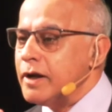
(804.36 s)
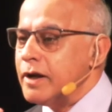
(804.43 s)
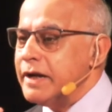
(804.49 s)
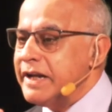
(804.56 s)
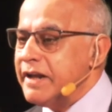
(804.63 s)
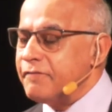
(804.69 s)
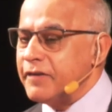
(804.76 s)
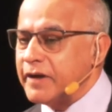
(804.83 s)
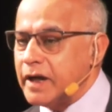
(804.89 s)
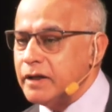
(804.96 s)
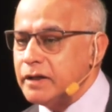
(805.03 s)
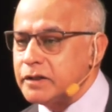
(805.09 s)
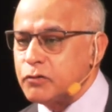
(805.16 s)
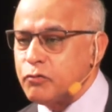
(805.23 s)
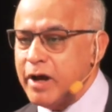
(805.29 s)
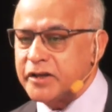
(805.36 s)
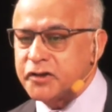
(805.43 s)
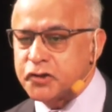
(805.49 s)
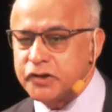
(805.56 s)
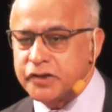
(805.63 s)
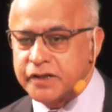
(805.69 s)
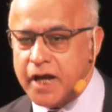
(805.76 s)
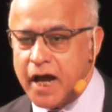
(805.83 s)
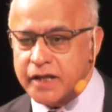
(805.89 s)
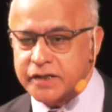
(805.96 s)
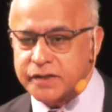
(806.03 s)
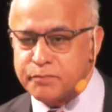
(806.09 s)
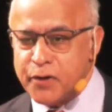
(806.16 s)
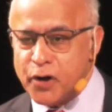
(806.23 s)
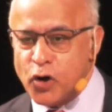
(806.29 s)
difficult questions
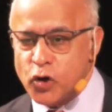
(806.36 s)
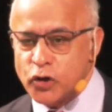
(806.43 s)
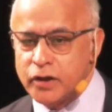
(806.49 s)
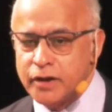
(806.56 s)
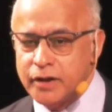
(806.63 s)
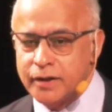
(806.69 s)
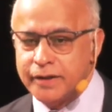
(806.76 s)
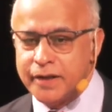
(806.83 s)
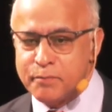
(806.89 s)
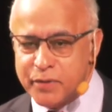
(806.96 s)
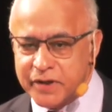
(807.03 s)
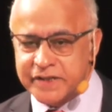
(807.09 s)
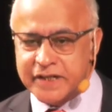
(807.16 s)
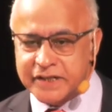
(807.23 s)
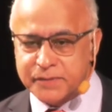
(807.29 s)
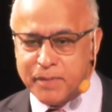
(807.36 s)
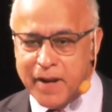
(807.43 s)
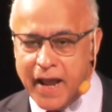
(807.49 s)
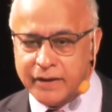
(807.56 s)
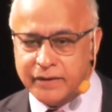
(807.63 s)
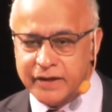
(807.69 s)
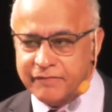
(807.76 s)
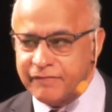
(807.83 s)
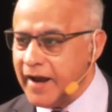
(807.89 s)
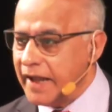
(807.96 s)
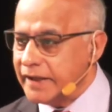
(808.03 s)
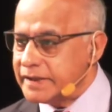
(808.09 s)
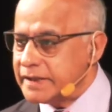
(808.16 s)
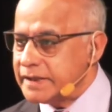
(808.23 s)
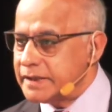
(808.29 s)
asked beyond the business plan
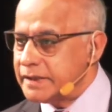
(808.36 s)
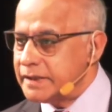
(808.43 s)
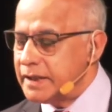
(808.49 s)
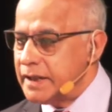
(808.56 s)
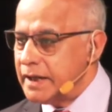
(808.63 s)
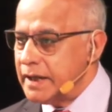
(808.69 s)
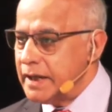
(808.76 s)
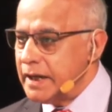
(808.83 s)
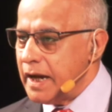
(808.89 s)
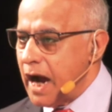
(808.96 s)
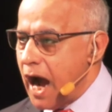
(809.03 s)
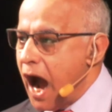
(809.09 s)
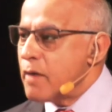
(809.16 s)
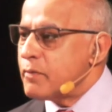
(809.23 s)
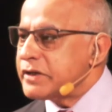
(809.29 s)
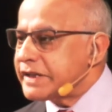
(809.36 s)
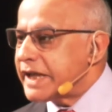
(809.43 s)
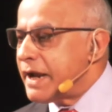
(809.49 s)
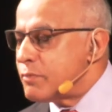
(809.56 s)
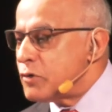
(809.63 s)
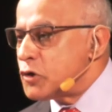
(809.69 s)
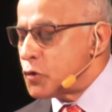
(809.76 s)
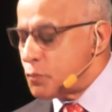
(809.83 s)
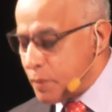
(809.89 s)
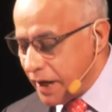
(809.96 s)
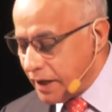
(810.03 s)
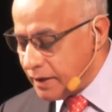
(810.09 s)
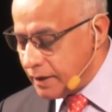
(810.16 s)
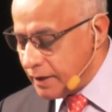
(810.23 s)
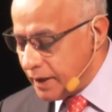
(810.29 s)
defense. I was able to
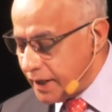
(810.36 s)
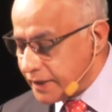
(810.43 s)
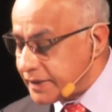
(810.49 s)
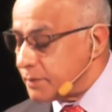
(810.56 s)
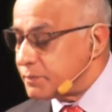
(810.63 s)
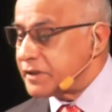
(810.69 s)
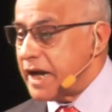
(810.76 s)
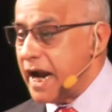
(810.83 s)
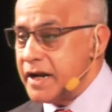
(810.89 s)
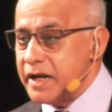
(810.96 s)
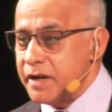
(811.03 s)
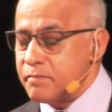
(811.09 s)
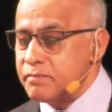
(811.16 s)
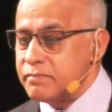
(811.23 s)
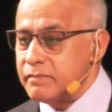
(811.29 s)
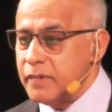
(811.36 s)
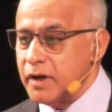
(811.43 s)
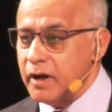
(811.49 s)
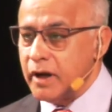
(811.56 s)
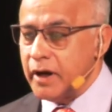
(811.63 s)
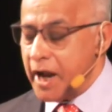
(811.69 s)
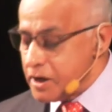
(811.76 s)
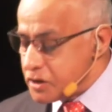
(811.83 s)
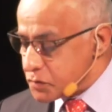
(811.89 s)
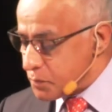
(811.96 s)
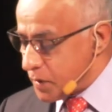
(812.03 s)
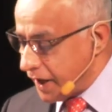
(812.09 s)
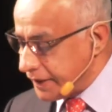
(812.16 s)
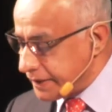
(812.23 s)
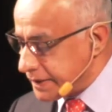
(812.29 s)
build a substantive
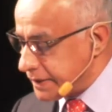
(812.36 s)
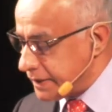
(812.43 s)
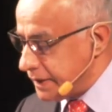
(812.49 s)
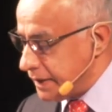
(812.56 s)
enterprise.